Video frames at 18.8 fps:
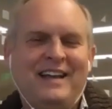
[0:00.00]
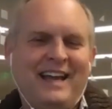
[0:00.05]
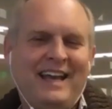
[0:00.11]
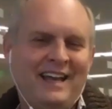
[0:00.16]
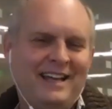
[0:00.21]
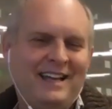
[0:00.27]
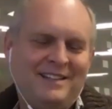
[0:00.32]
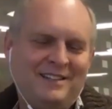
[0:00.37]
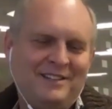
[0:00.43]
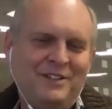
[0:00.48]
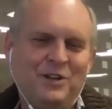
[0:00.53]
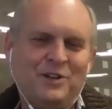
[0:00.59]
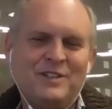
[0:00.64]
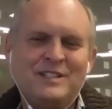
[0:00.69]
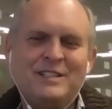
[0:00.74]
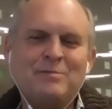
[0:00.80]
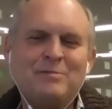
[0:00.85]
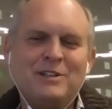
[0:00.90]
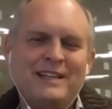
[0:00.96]
And, you know,
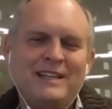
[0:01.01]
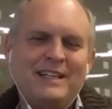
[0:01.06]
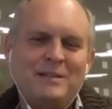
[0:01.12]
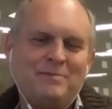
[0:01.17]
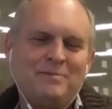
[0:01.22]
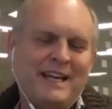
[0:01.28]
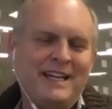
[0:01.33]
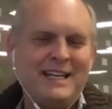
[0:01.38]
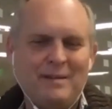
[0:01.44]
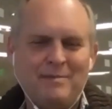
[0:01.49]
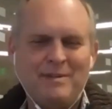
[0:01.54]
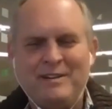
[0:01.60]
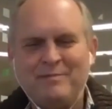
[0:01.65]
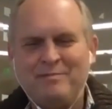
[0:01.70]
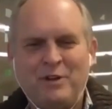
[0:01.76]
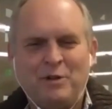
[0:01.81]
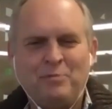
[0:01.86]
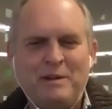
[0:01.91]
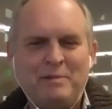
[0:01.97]
similarly in the pandemic,
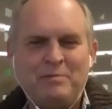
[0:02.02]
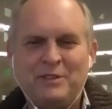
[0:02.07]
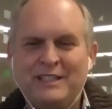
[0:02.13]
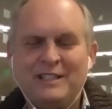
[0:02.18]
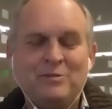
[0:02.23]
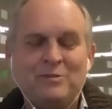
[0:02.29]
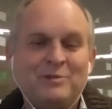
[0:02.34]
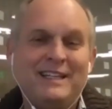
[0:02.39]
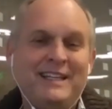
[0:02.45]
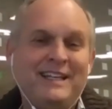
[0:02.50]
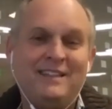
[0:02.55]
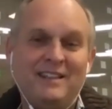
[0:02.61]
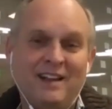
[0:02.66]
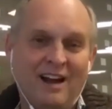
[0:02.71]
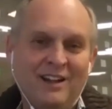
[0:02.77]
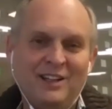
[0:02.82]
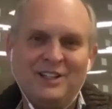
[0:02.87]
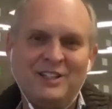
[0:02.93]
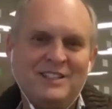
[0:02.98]
you know, people didn't really
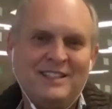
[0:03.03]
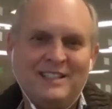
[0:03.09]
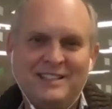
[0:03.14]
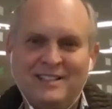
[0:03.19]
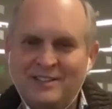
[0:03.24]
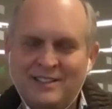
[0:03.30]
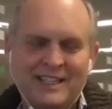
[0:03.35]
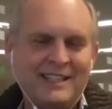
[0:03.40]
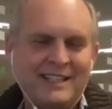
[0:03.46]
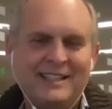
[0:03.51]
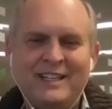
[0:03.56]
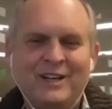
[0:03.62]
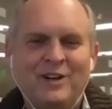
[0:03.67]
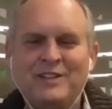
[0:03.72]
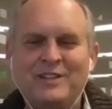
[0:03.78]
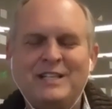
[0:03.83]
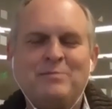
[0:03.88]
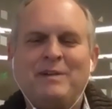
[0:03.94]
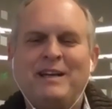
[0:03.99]
acknowledge that suddenly all
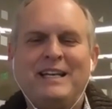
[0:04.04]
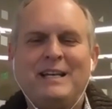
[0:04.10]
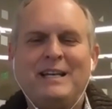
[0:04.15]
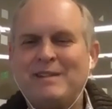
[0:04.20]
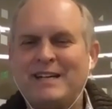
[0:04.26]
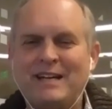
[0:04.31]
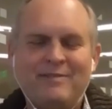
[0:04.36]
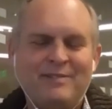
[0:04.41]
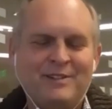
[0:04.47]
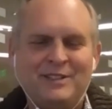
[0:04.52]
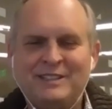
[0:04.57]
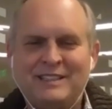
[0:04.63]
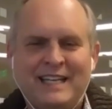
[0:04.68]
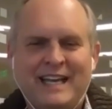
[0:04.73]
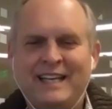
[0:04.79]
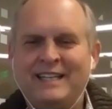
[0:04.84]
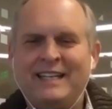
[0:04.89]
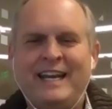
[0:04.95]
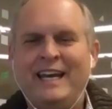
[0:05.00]
these pandemic efforts
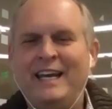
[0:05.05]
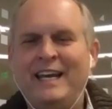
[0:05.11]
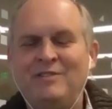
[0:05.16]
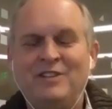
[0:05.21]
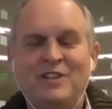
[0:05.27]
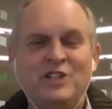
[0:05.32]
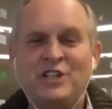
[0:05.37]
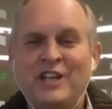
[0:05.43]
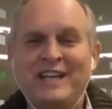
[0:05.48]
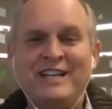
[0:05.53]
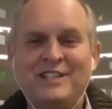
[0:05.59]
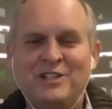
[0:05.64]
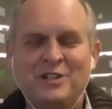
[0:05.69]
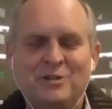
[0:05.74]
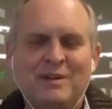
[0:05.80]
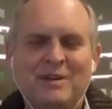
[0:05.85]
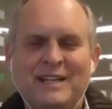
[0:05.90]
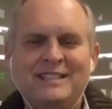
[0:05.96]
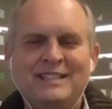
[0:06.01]
had caved and changed their
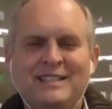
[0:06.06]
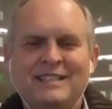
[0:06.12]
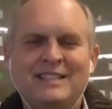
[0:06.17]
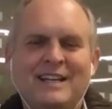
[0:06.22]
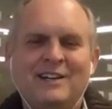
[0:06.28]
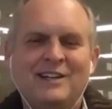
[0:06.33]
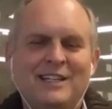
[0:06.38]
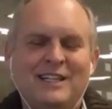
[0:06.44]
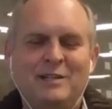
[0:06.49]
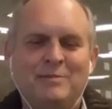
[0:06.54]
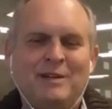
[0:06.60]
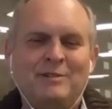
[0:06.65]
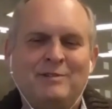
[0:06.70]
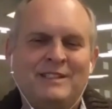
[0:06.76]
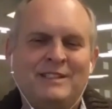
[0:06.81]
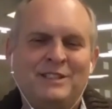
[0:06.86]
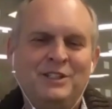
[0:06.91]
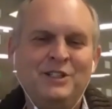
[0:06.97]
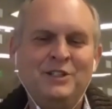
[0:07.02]
minds entirely about
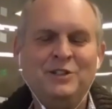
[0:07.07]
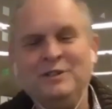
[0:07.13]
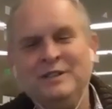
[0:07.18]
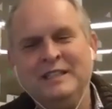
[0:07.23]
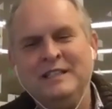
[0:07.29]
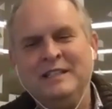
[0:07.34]
what to do.